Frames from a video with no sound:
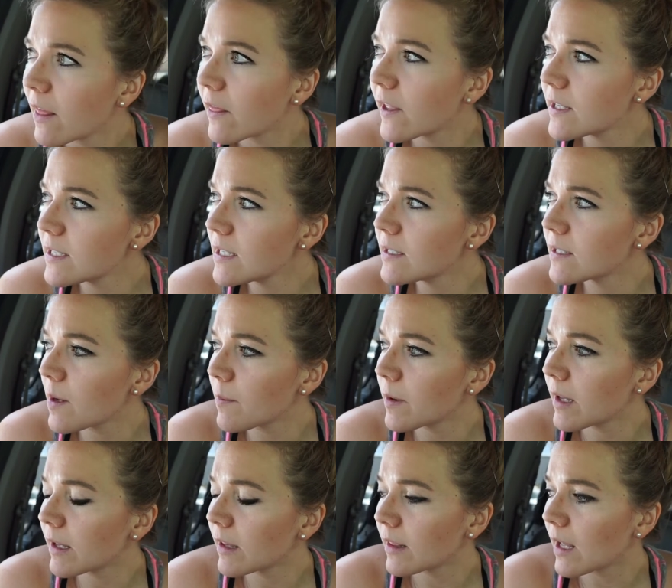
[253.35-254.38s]
this is
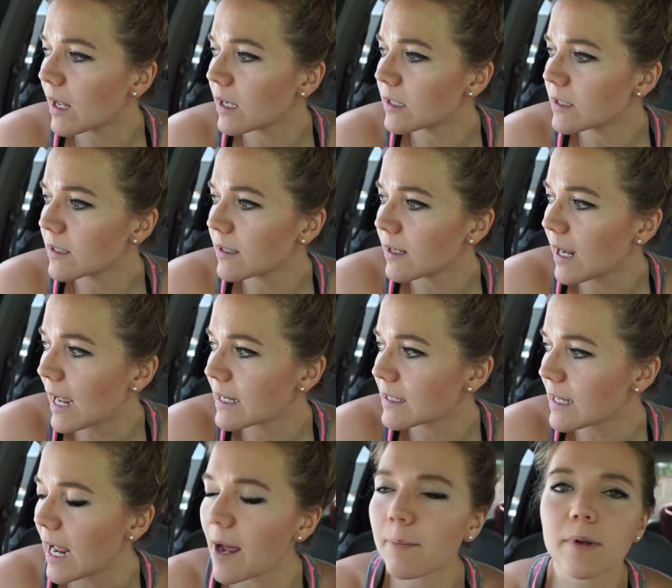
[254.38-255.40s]
something that
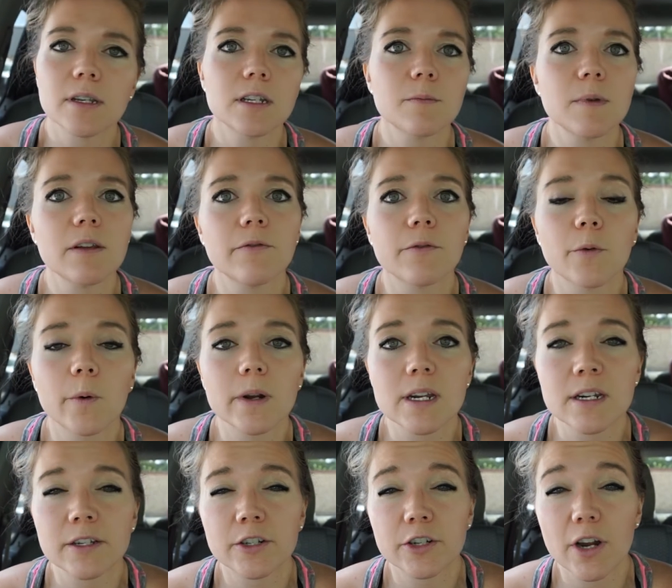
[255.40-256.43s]
has happened to me for
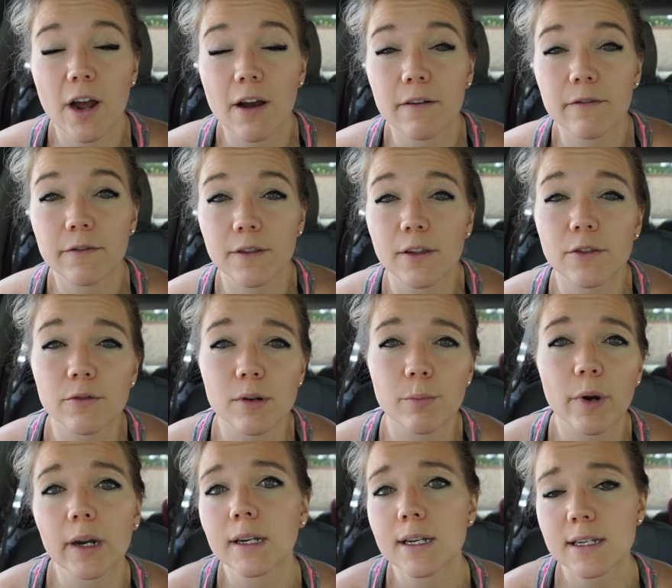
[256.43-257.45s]
each of the 3
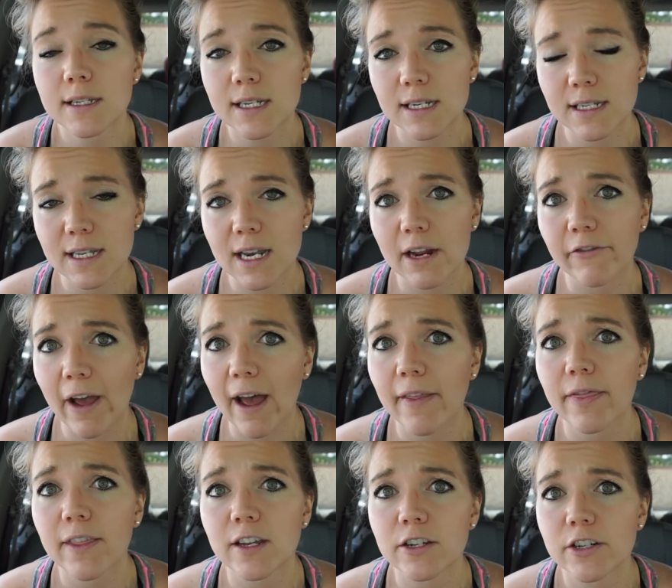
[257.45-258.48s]
pregnancies that I've
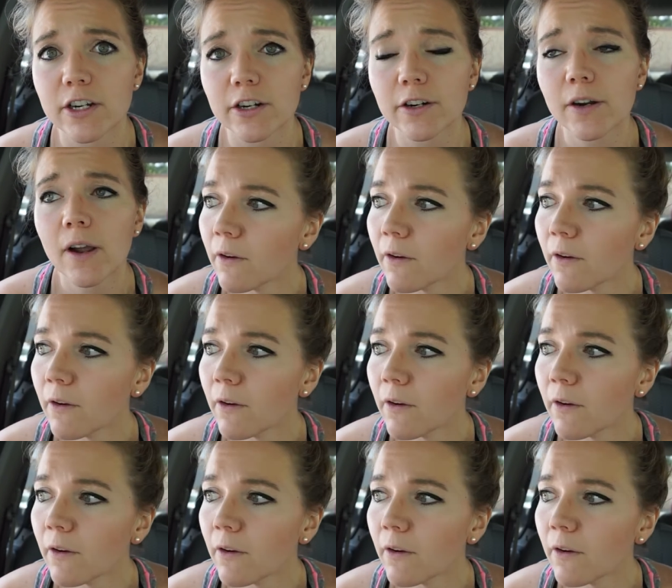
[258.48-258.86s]
had this year.